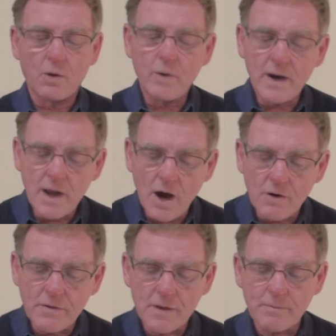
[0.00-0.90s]
We
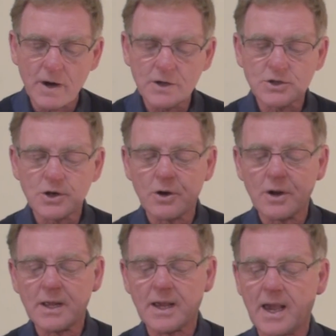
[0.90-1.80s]
know that by
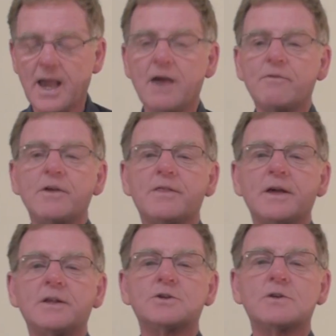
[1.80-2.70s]
turning
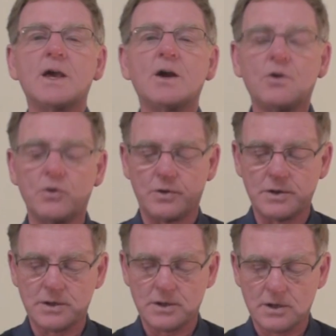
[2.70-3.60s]
everything to their good,